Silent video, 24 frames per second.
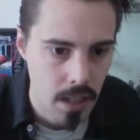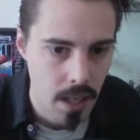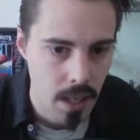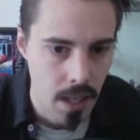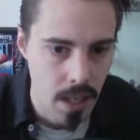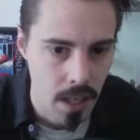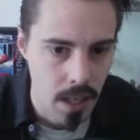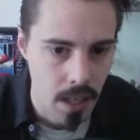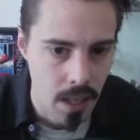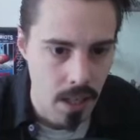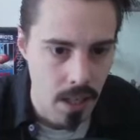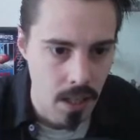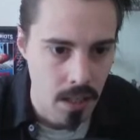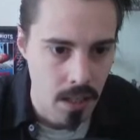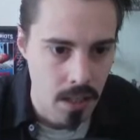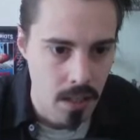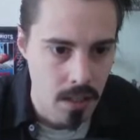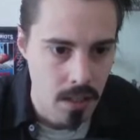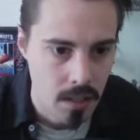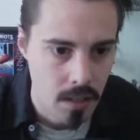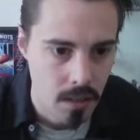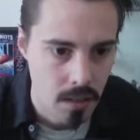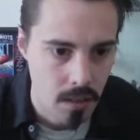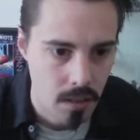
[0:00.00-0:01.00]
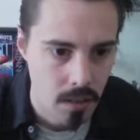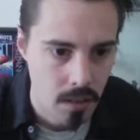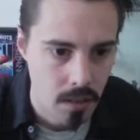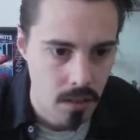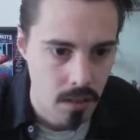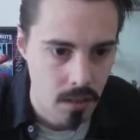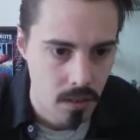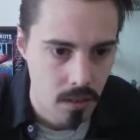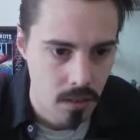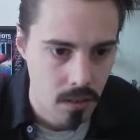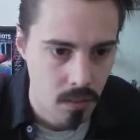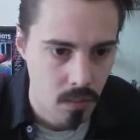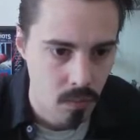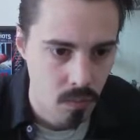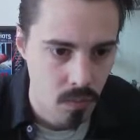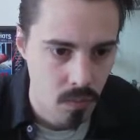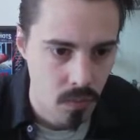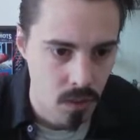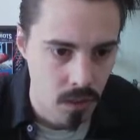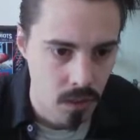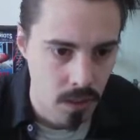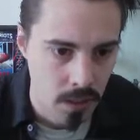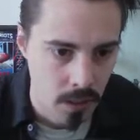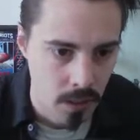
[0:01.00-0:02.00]
And
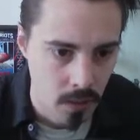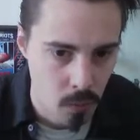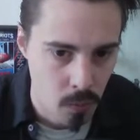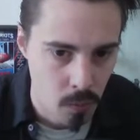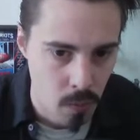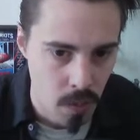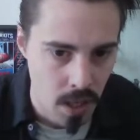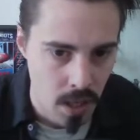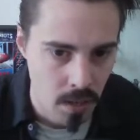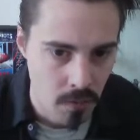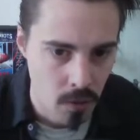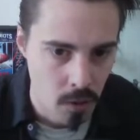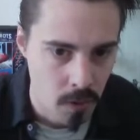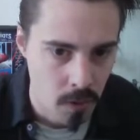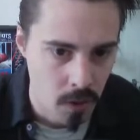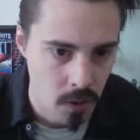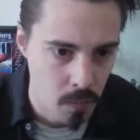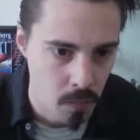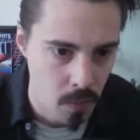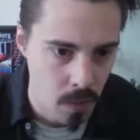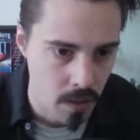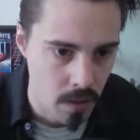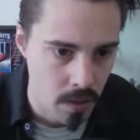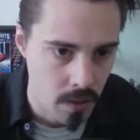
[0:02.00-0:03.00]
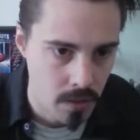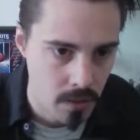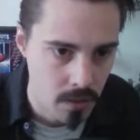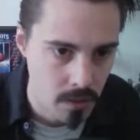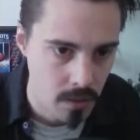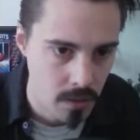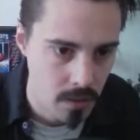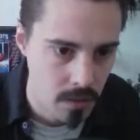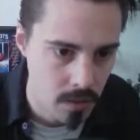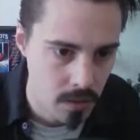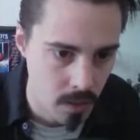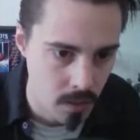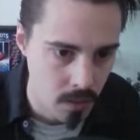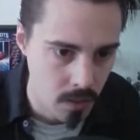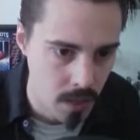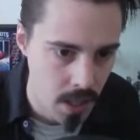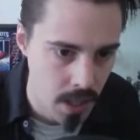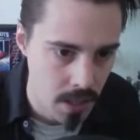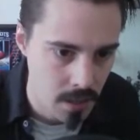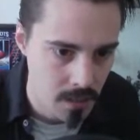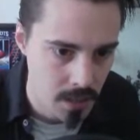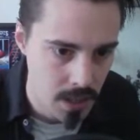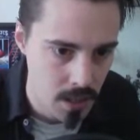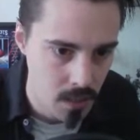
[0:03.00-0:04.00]
a little spread of some experience. So
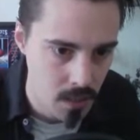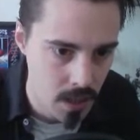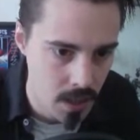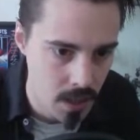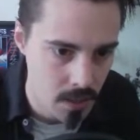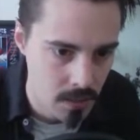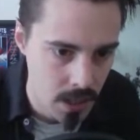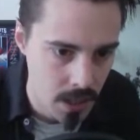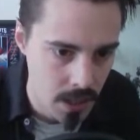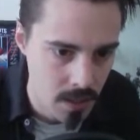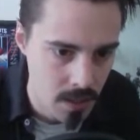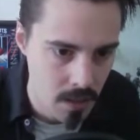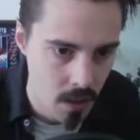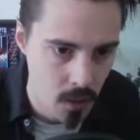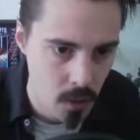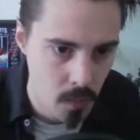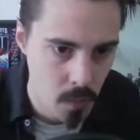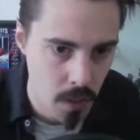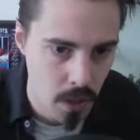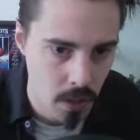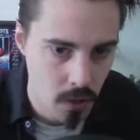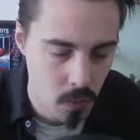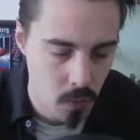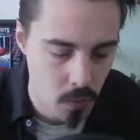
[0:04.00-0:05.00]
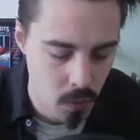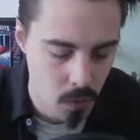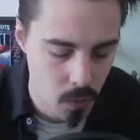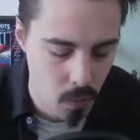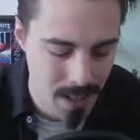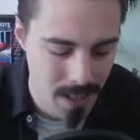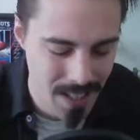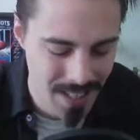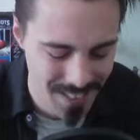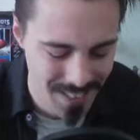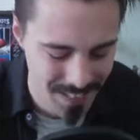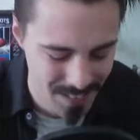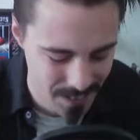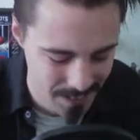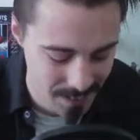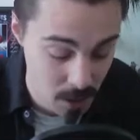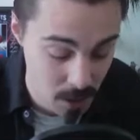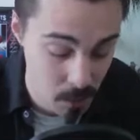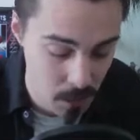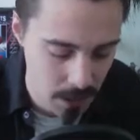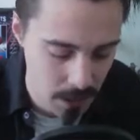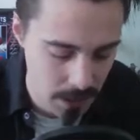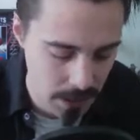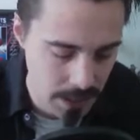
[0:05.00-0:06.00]
next out is a Nose Pass, which we
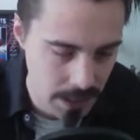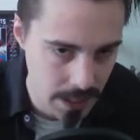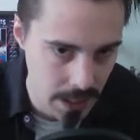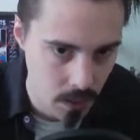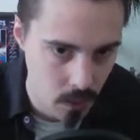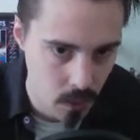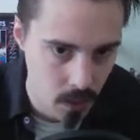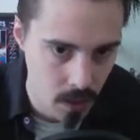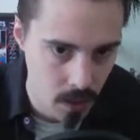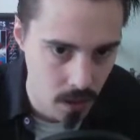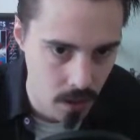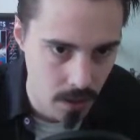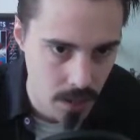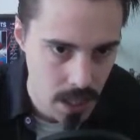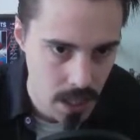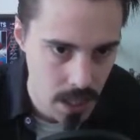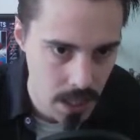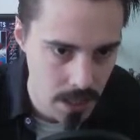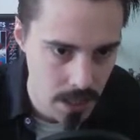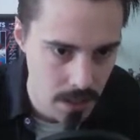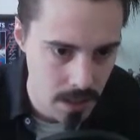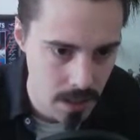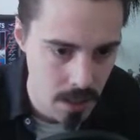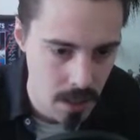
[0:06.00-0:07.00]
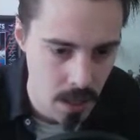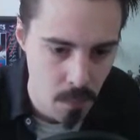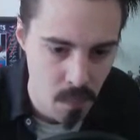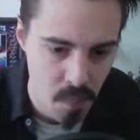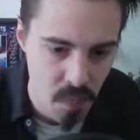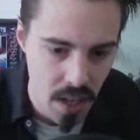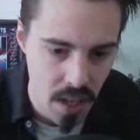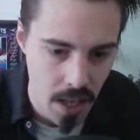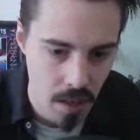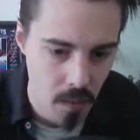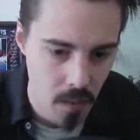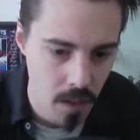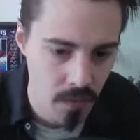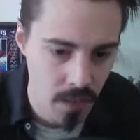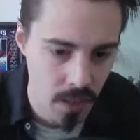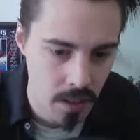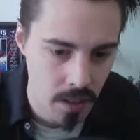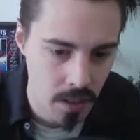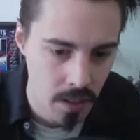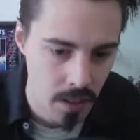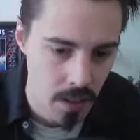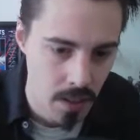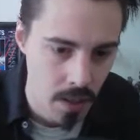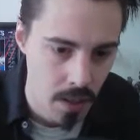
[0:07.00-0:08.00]
typically now can't hit. However,
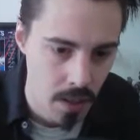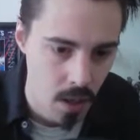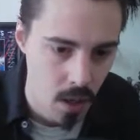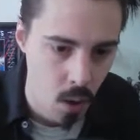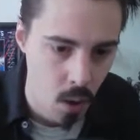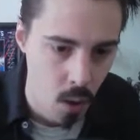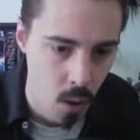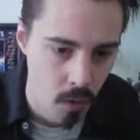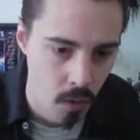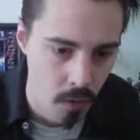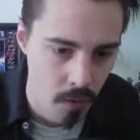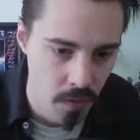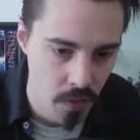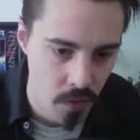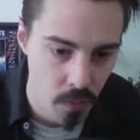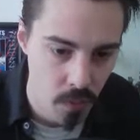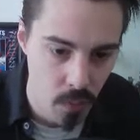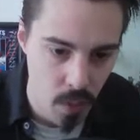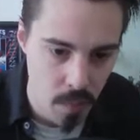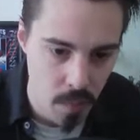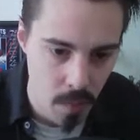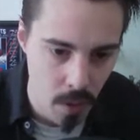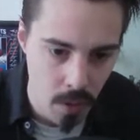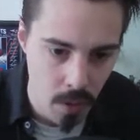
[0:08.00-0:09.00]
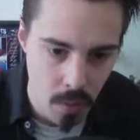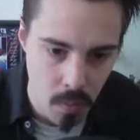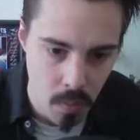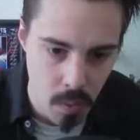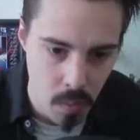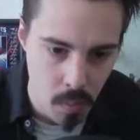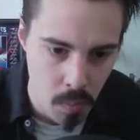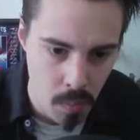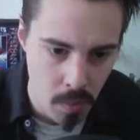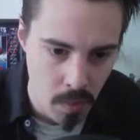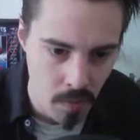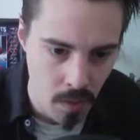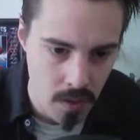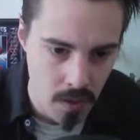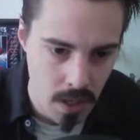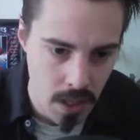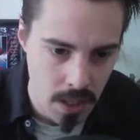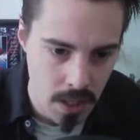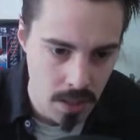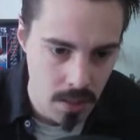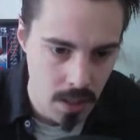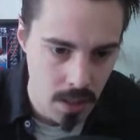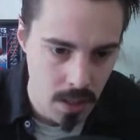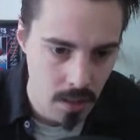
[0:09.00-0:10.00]
of the 3 Pokemon we'll be
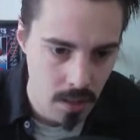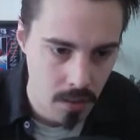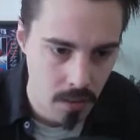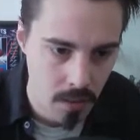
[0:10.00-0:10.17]
rotating,